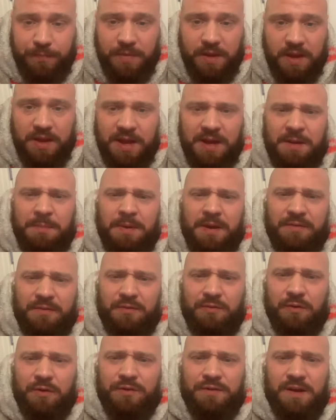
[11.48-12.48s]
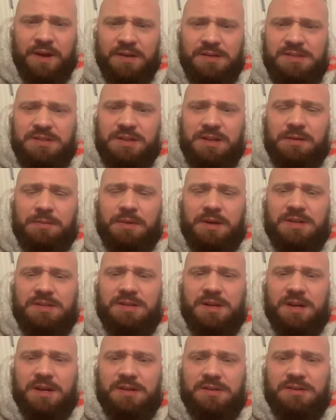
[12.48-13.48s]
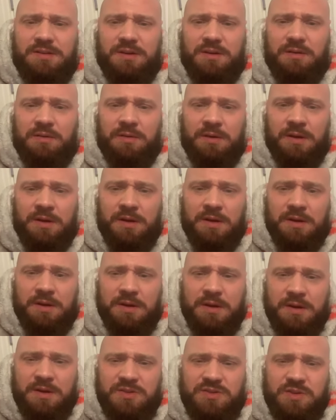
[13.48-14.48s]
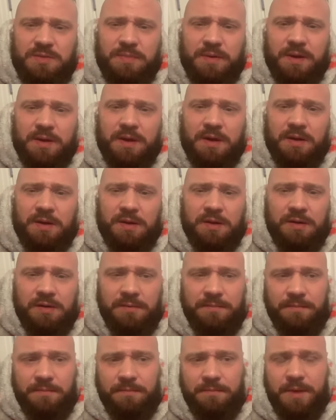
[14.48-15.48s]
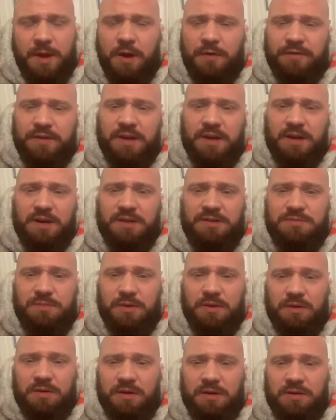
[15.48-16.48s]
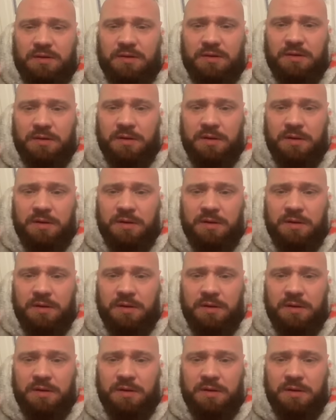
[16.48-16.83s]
had a bit of a rough night's sleep last night so it's a bit uh bit off key this morning